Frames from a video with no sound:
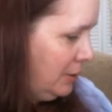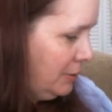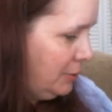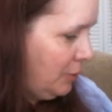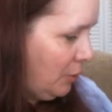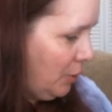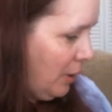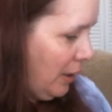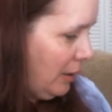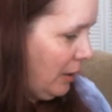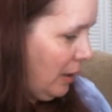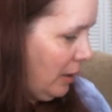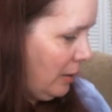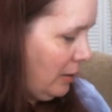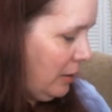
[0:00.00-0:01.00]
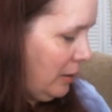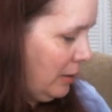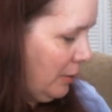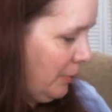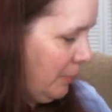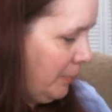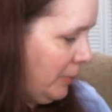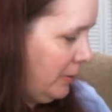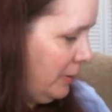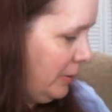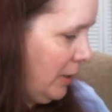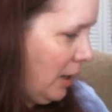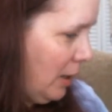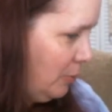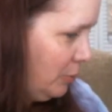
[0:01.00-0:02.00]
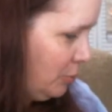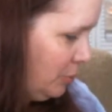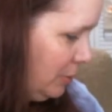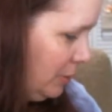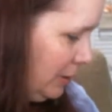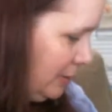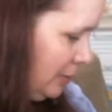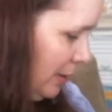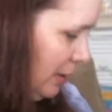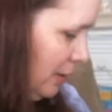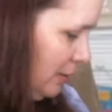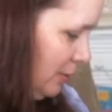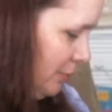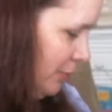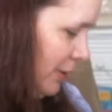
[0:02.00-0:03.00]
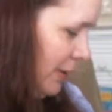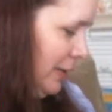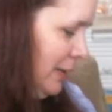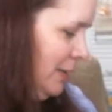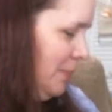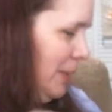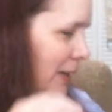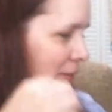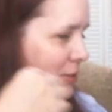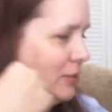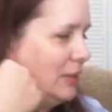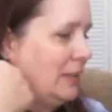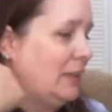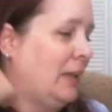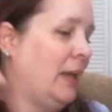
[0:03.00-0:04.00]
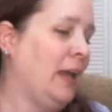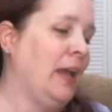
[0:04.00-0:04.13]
So I got him. I was really excited to find him actually.